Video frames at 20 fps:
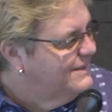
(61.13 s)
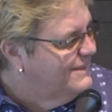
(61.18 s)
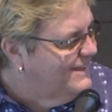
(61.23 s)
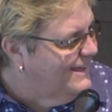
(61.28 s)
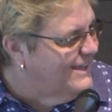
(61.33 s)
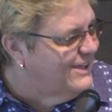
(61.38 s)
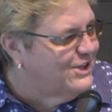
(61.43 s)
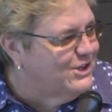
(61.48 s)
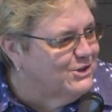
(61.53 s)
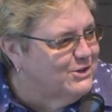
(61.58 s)

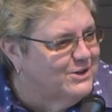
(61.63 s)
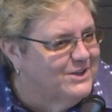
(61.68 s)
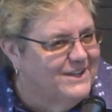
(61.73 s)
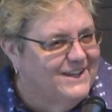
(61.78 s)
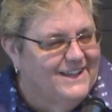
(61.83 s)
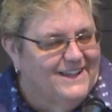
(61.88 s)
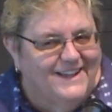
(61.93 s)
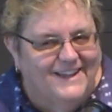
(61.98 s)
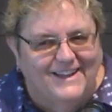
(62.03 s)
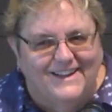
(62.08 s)
Thank you.
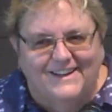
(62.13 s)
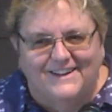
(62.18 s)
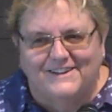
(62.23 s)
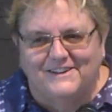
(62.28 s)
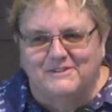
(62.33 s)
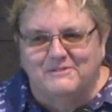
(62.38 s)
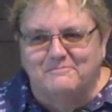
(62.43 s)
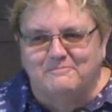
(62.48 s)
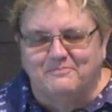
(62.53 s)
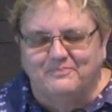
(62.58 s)

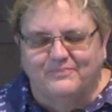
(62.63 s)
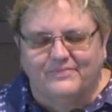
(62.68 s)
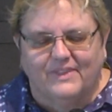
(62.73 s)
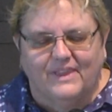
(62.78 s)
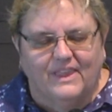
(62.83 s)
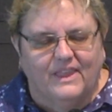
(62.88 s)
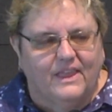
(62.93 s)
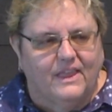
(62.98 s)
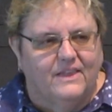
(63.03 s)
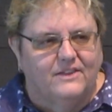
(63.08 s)

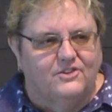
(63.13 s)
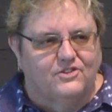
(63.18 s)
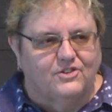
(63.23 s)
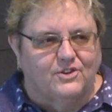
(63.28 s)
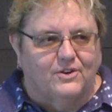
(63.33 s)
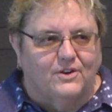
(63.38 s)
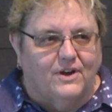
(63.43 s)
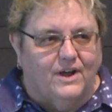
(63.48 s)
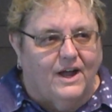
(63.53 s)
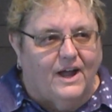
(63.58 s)

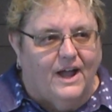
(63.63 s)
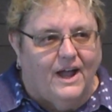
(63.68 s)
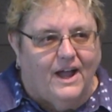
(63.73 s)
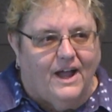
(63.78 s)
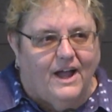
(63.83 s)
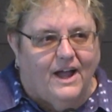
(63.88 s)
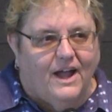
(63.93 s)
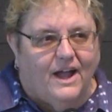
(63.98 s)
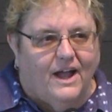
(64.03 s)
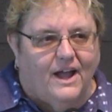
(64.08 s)
So
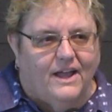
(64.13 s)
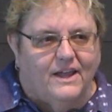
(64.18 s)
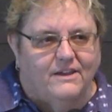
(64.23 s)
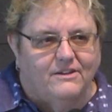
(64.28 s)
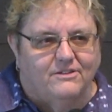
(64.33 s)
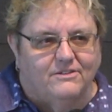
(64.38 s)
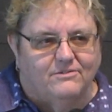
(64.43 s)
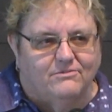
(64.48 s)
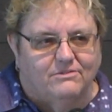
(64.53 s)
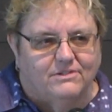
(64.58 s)

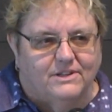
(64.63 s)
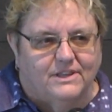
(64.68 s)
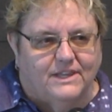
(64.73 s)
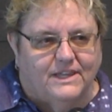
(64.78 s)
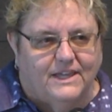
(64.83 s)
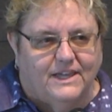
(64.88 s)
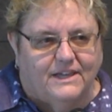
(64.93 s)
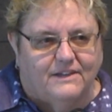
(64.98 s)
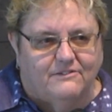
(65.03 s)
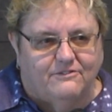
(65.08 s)
I
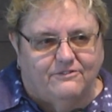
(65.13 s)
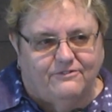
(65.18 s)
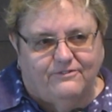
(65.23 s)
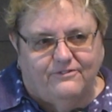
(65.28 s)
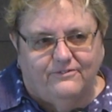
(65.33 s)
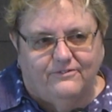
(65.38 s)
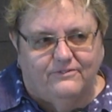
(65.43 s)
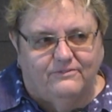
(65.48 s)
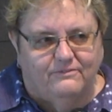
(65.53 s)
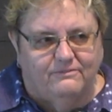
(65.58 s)
really have
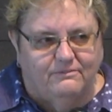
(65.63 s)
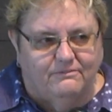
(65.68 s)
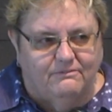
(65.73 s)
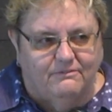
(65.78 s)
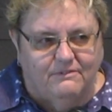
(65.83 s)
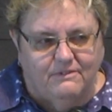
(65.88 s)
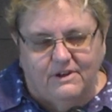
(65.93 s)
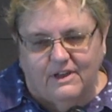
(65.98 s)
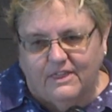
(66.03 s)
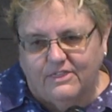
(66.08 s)

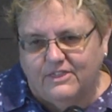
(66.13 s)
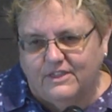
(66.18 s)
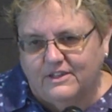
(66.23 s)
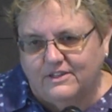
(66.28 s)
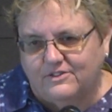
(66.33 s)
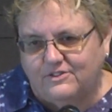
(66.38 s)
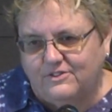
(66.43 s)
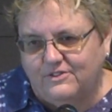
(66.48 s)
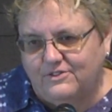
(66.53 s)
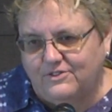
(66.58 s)

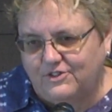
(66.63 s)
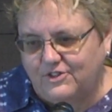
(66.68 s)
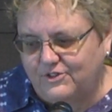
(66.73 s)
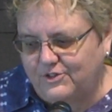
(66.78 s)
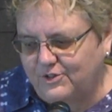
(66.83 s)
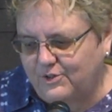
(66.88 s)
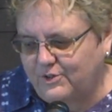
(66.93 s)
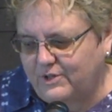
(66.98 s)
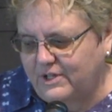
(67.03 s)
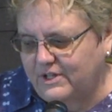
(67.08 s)
nothing to
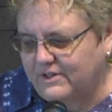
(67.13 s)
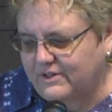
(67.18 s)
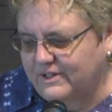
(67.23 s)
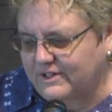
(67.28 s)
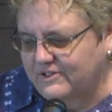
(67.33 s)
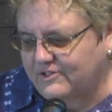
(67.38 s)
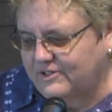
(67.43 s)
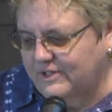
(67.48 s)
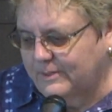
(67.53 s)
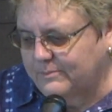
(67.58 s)
do here
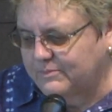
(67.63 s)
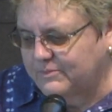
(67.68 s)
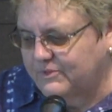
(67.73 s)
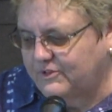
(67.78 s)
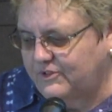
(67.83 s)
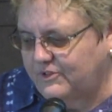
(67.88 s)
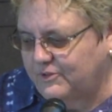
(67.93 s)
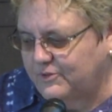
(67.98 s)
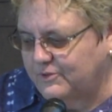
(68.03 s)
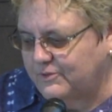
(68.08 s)
except
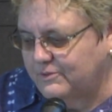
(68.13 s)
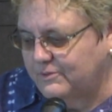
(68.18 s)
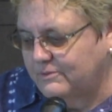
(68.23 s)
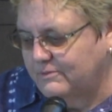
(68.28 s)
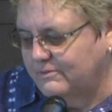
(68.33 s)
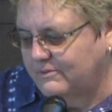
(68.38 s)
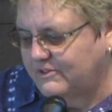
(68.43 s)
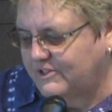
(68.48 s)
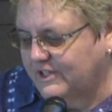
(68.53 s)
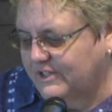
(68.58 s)

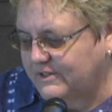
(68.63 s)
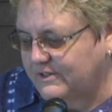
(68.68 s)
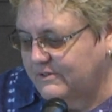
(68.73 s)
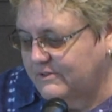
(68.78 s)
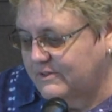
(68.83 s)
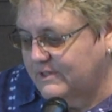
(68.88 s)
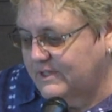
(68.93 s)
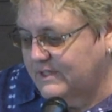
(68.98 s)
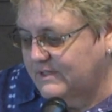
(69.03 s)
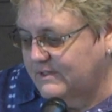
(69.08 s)
to tell
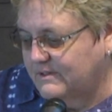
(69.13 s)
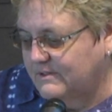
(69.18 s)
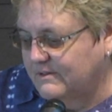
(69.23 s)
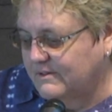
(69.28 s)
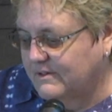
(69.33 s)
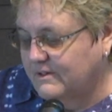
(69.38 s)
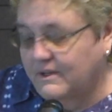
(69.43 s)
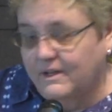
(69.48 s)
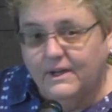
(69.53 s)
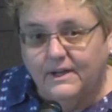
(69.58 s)
you that
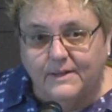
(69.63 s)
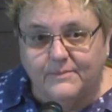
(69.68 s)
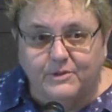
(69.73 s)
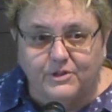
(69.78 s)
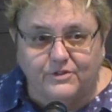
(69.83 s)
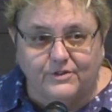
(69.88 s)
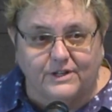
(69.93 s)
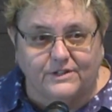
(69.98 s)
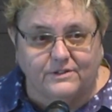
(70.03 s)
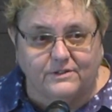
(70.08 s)
I'm
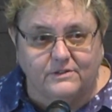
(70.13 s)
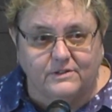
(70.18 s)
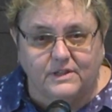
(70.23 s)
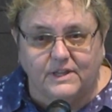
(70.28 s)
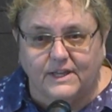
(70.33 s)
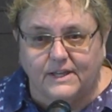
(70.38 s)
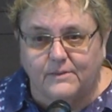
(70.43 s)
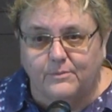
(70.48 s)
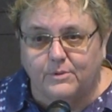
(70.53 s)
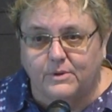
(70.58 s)
the director of the
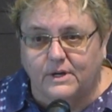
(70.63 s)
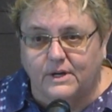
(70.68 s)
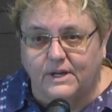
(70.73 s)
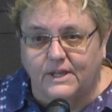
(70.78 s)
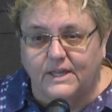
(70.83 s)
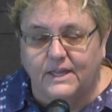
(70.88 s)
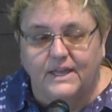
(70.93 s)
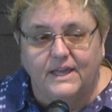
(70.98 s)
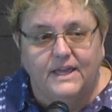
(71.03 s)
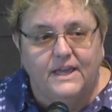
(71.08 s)

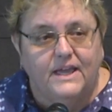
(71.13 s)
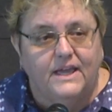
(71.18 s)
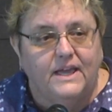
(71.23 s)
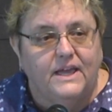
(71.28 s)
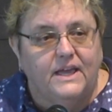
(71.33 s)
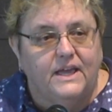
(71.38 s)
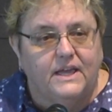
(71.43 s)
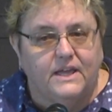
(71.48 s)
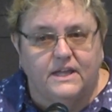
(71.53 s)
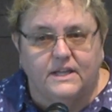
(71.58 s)
library.
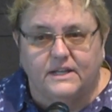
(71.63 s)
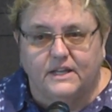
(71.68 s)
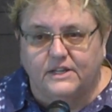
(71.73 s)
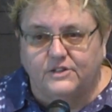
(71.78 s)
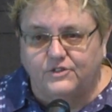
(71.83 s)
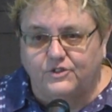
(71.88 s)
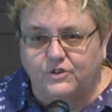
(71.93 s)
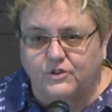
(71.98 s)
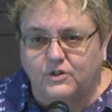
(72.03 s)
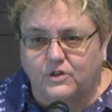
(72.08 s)
And
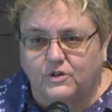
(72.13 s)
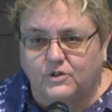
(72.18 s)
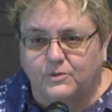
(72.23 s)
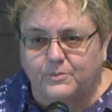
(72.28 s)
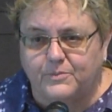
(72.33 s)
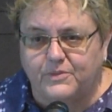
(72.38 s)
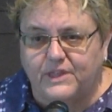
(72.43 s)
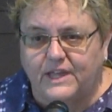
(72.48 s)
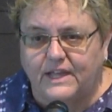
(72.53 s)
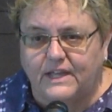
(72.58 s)
I do
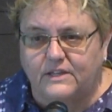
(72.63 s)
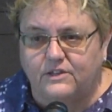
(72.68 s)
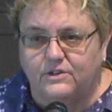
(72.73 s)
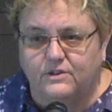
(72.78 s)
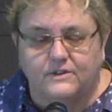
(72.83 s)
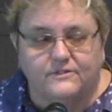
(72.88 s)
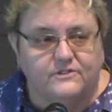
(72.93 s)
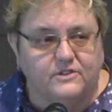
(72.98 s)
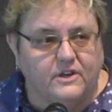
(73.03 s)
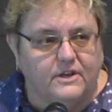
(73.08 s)
hope that
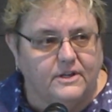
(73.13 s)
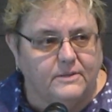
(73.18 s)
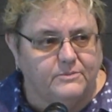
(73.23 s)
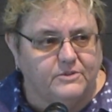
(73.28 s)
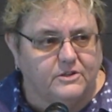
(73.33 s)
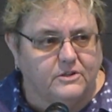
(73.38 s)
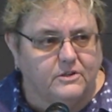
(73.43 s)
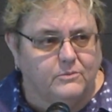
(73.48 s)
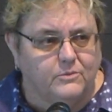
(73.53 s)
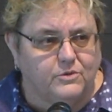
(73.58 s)
you have time
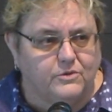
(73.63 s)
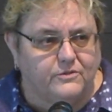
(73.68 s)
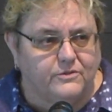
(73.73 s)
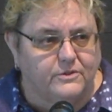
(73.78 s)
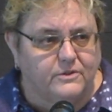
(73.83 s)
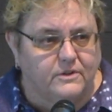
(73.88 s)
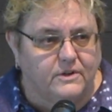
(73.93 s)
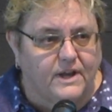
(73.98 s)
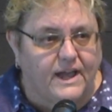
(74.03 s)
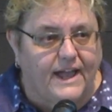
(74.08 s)
to come
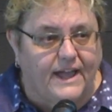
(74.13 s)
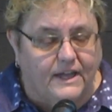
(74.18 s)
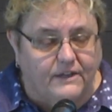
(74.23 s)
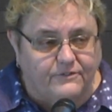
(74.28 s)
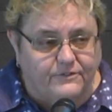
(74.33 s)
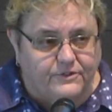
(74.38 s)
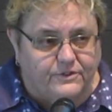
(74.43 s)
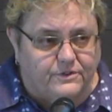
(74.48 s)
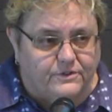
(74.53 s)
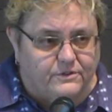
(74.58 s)
over
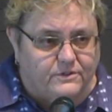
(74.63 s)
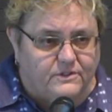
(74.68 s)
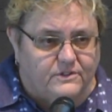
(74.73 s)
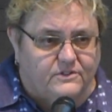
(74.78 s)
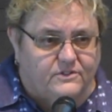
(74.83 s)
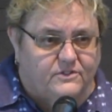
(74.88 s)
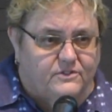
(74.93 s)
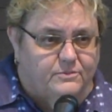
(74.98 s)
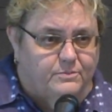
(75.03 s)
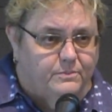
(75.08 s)
after
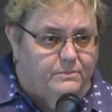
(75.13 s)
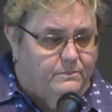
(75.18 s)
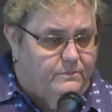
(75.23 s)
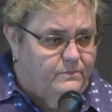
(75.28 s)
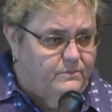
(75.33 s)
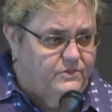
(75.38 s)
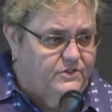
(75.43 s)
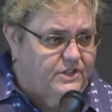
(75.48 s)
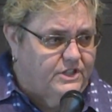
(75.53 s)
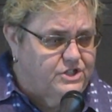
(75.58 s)
this
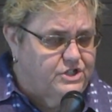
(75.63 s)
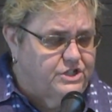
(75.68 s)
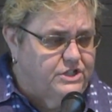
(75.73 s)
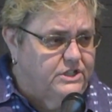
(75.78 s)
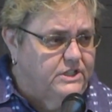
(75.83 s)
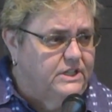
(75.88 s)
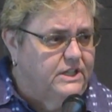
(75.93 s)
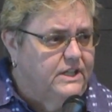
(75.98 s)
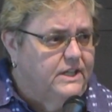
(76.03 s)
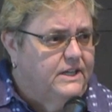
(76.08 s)

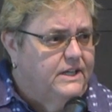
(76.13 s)
session.